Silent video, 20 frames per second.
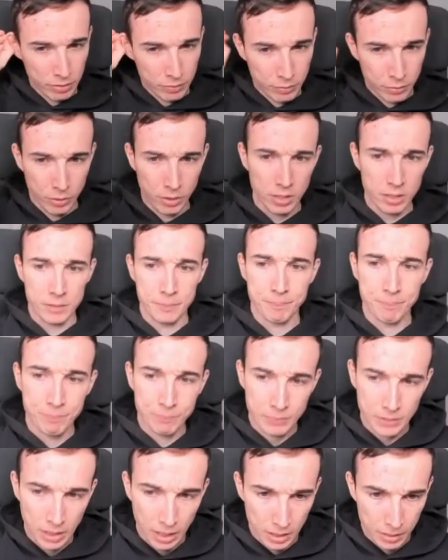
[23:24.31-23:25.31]
f4,
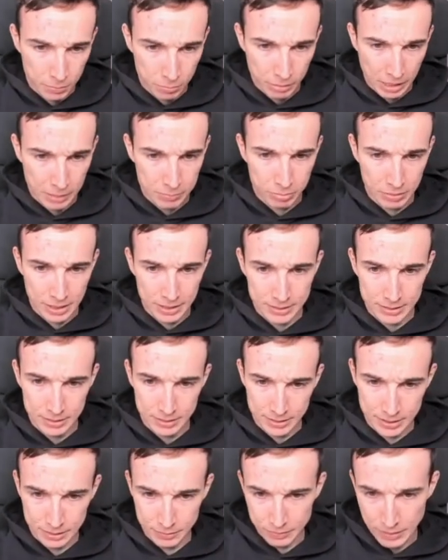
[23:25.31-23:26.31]
black plays
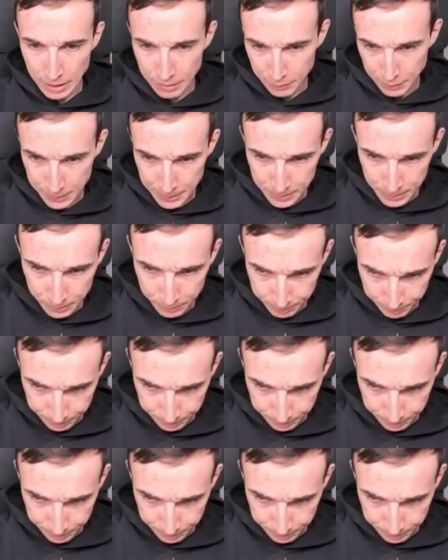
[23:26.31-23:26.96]
c5 here